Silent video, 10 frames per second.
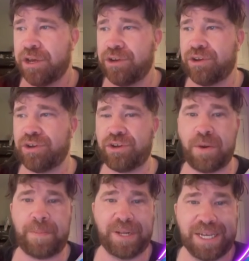You can
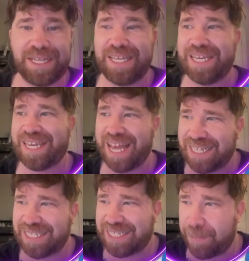completely
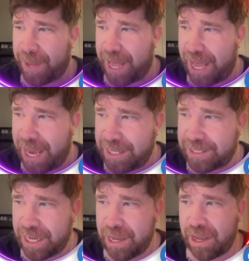
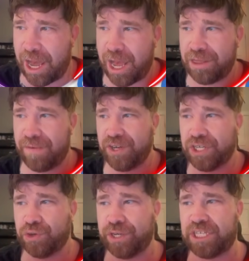customize the
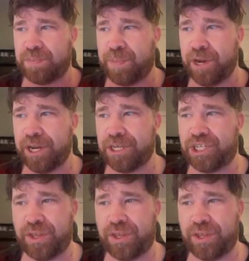visual experience so